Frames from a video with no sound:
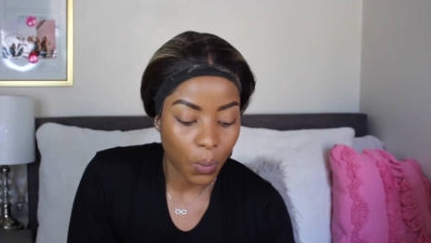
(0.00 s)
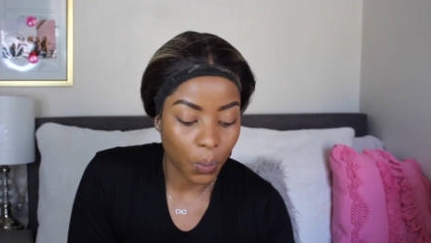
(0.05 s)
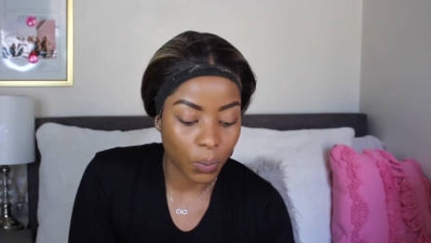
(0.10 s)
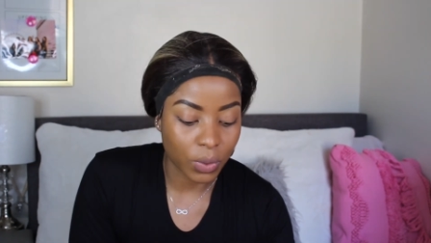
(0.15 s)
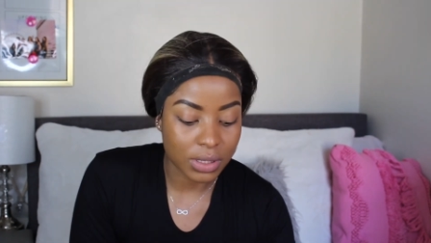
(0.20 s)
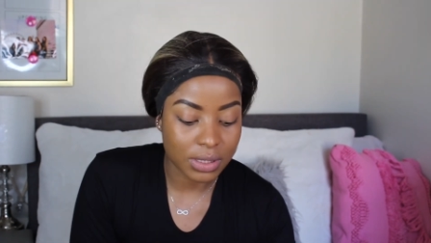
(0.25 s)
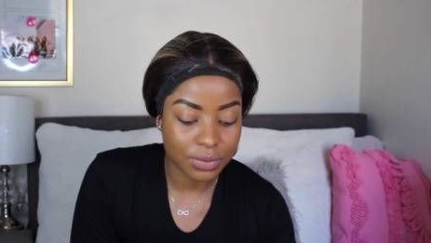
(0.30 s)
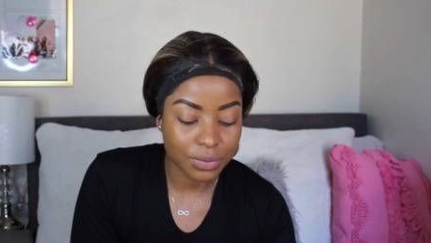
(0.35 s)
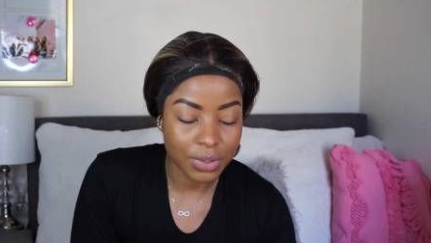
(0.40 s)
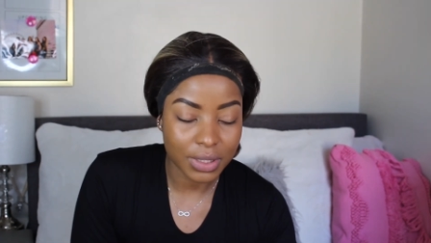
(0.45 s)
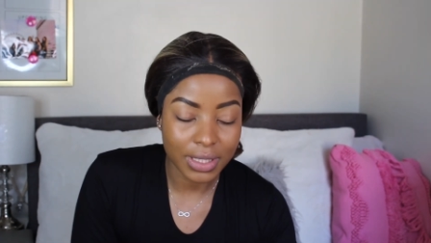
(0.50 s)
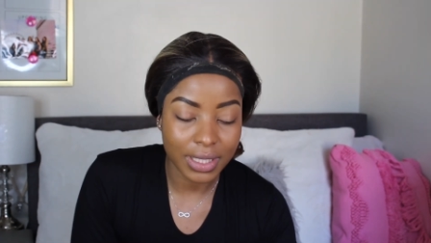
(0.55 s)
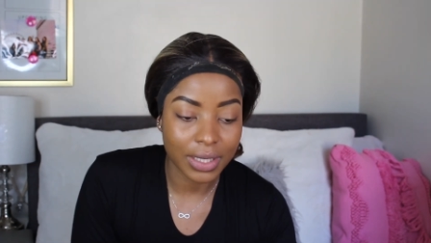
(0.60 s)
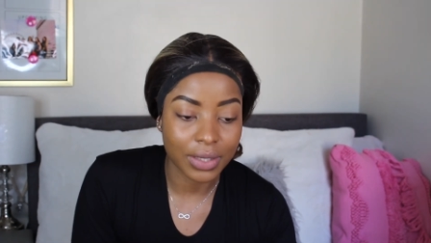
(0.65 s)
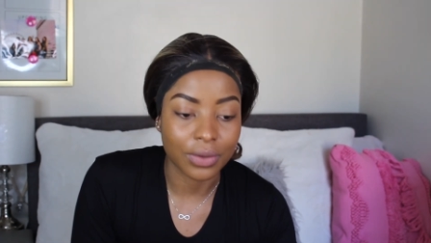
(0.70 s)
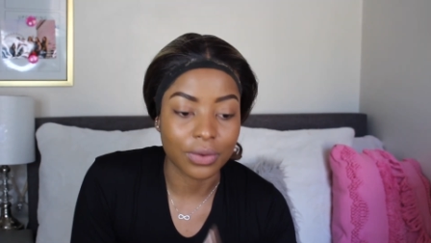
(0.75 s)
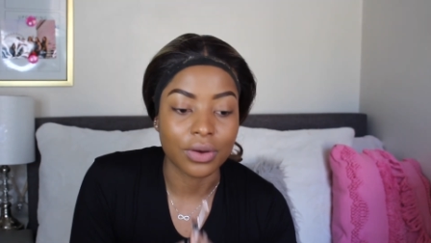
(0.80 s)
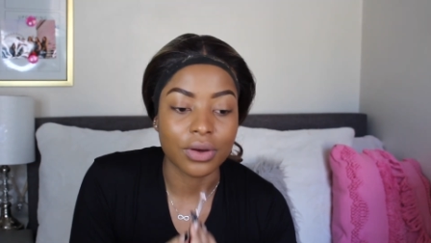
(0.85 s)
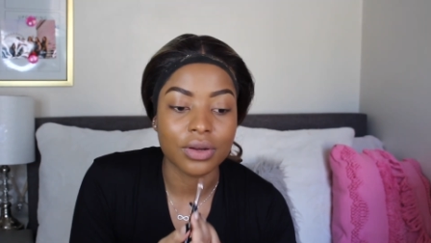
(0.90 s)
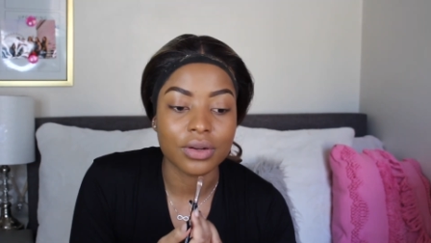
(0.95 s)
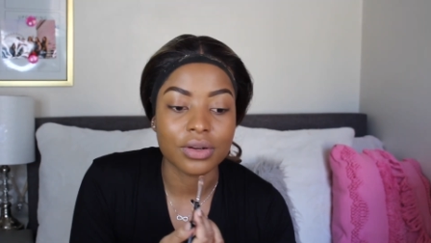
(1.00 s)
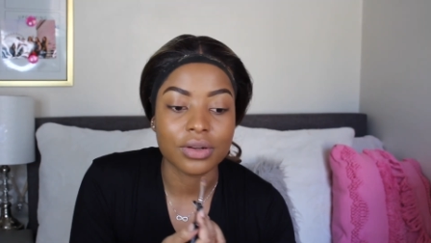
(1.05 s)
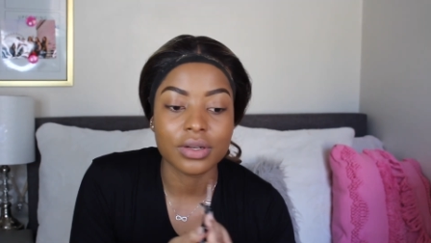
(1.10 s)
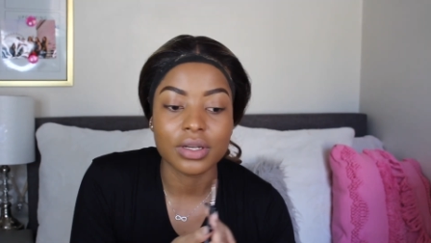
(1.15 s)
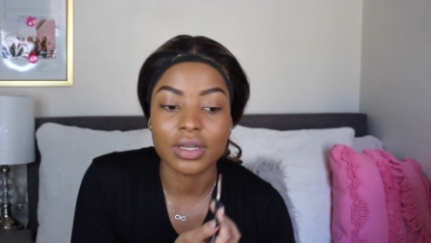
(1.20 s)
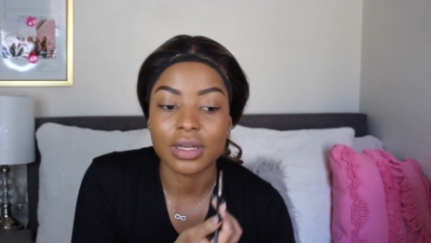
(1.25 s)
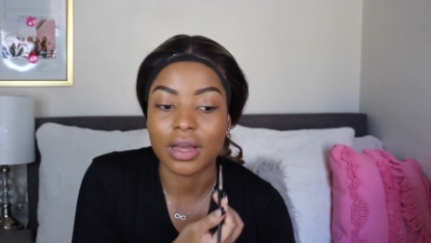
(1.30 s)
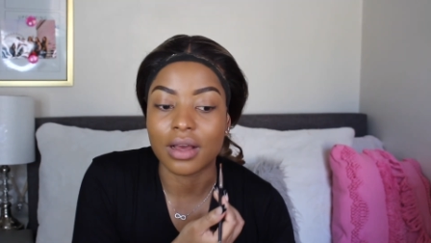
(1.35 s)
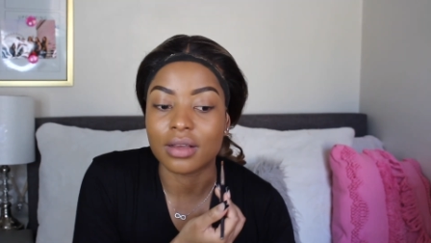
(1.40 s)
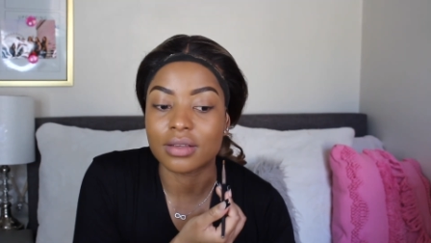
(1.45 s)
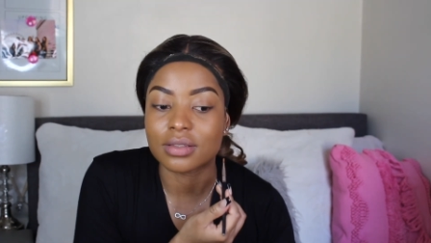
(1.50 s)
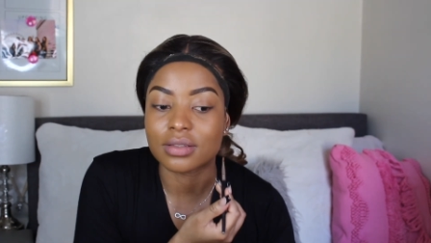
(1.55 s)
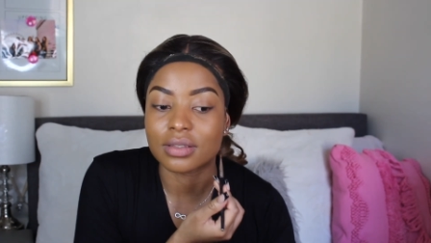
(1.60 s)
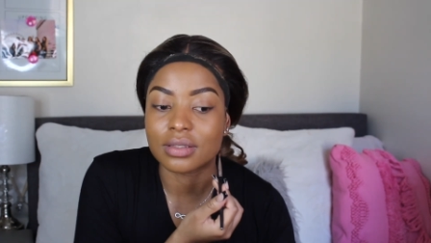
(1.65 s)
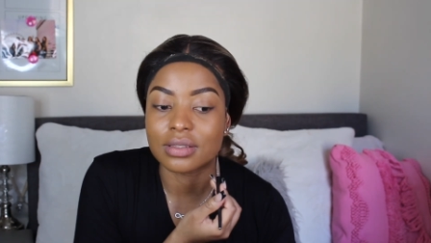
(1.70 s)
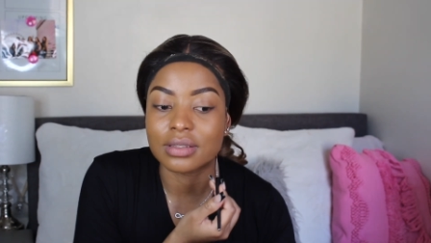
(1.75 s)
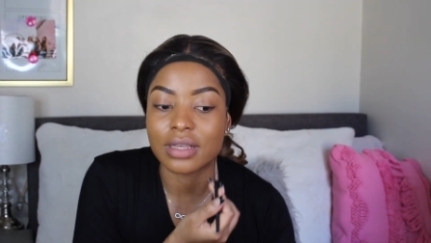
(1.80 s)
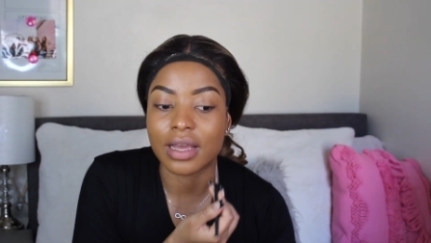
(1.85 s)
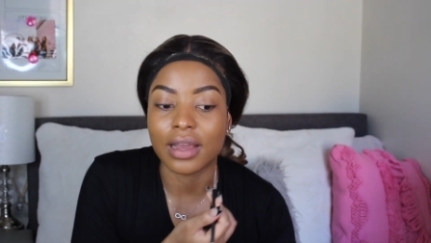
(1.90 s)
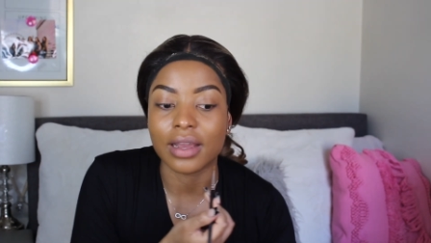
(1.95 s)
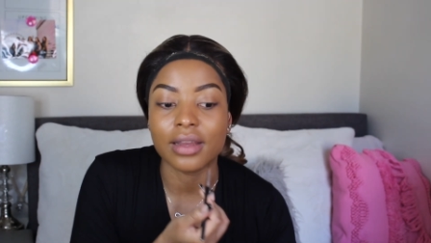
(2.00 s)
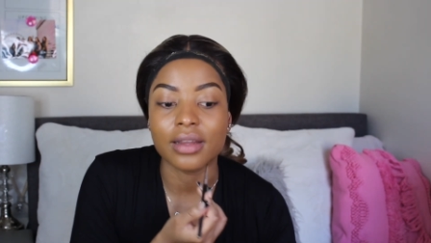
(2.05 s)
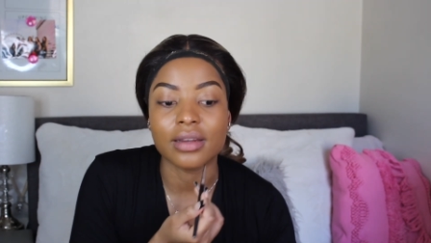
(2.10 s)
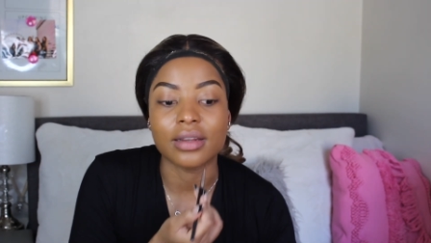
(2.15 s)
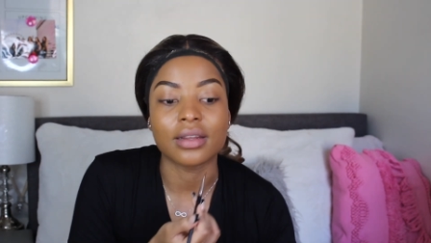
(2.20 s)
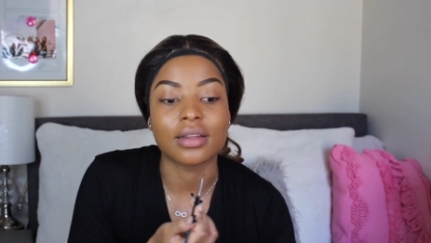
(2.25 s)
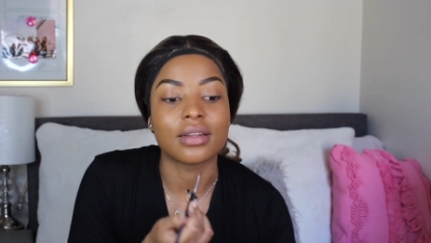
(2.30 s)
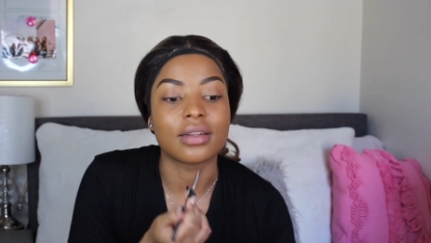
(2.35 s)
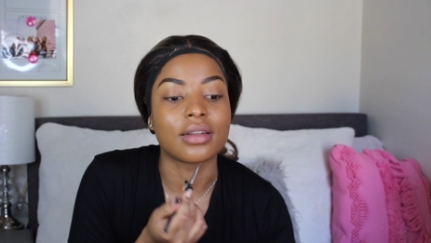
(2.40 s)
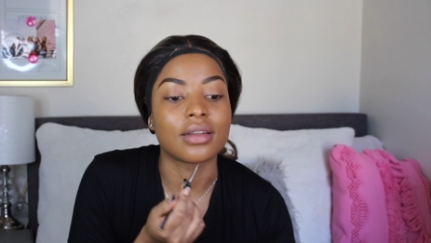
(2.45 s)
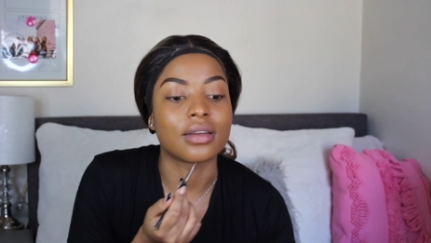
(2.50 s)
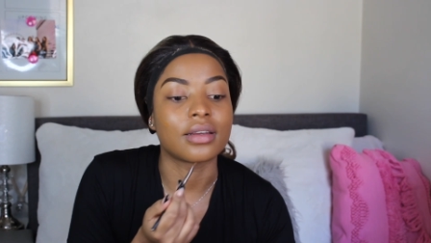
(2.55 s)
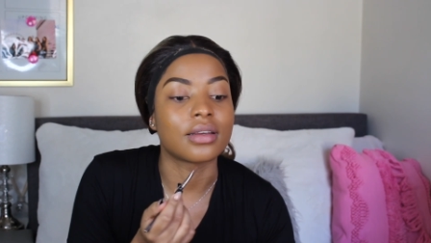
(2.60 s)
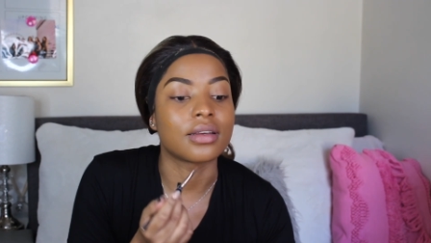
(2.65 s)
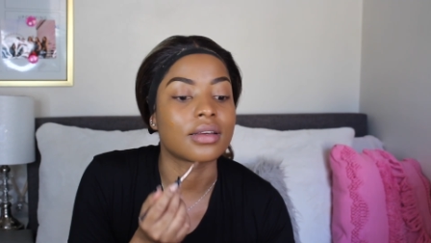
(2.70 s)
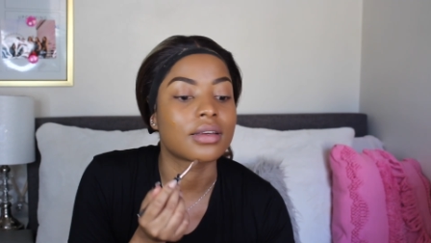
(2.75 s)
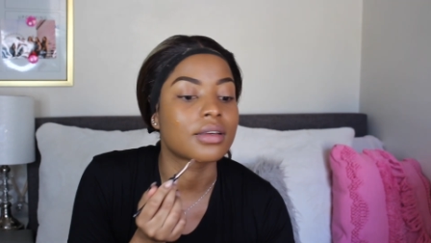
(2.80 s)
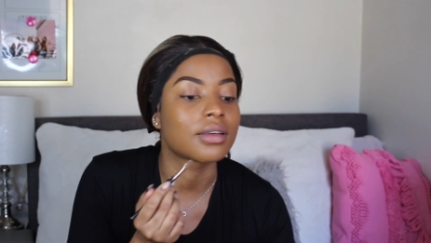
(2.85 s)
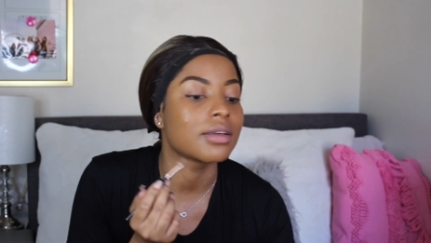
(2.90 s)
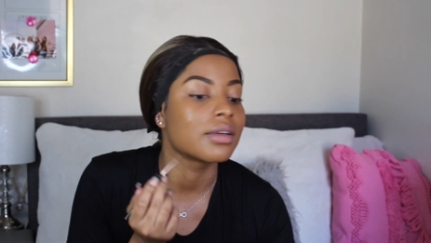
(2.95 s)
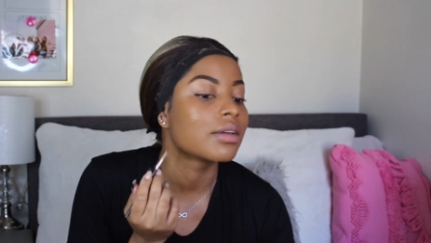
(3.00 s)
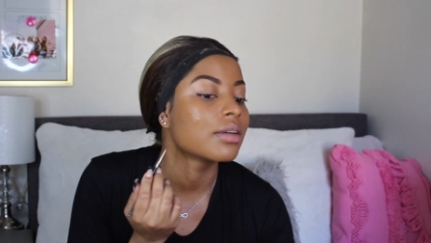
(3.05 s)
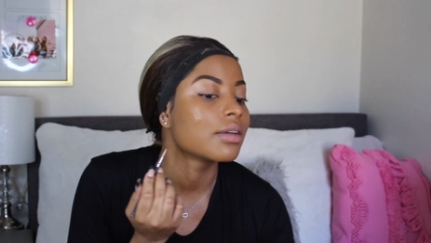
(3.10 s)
what's really going on in our society like